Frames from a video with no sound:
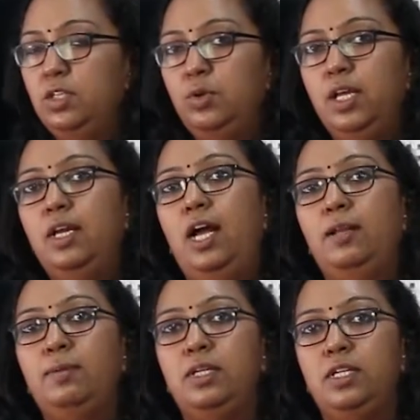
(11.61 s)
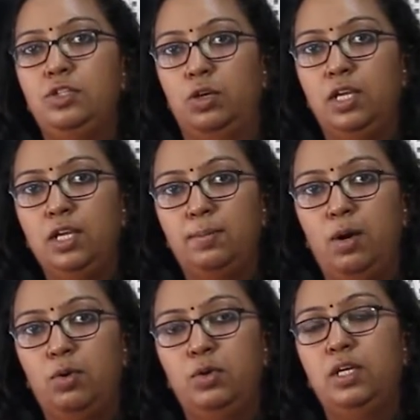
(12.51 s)
Today I'll be talking
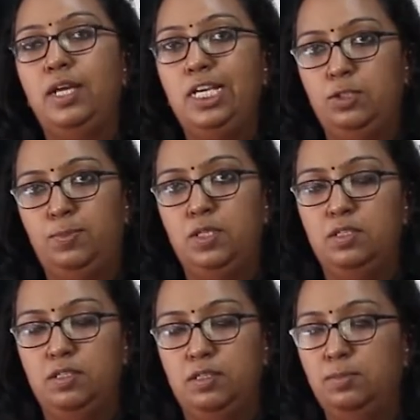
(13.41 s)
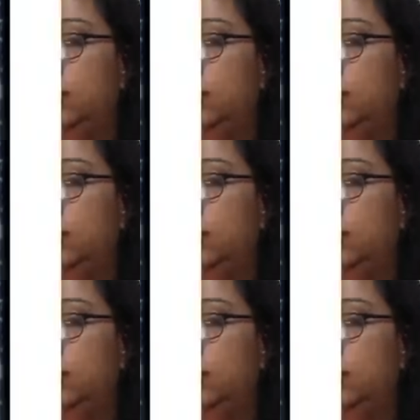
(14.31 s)
about expert system.